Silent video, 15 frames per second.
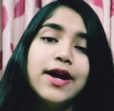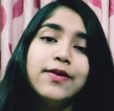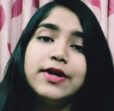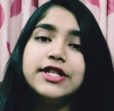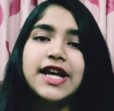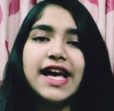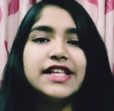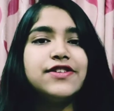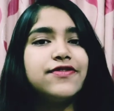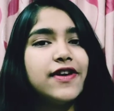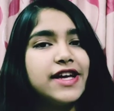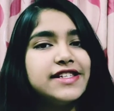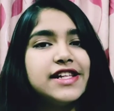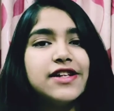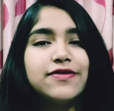which has
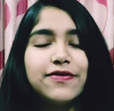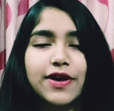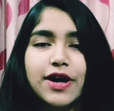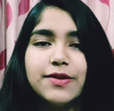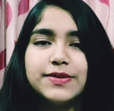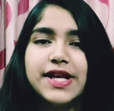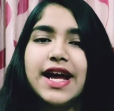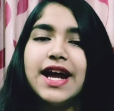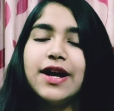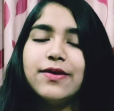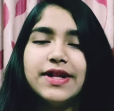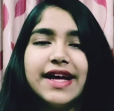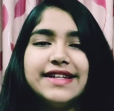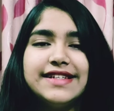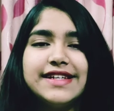phrasal verbs
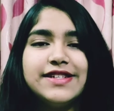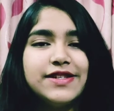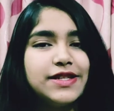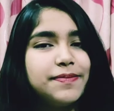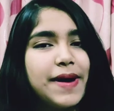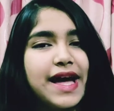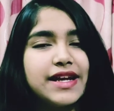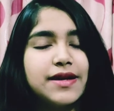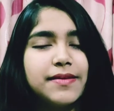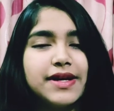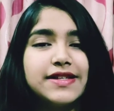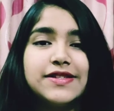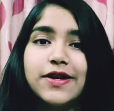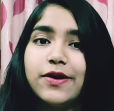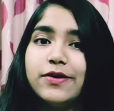related to the
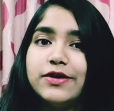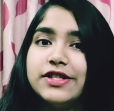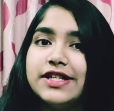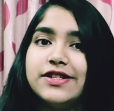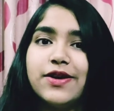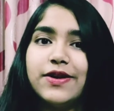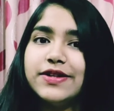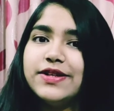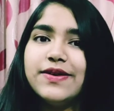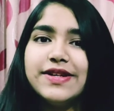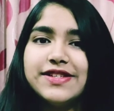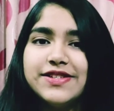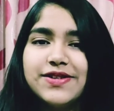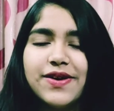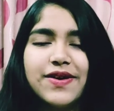pandemic. So she told you
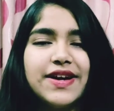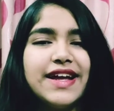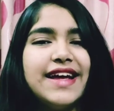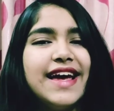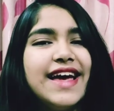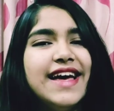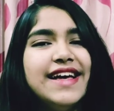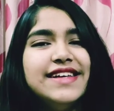a story.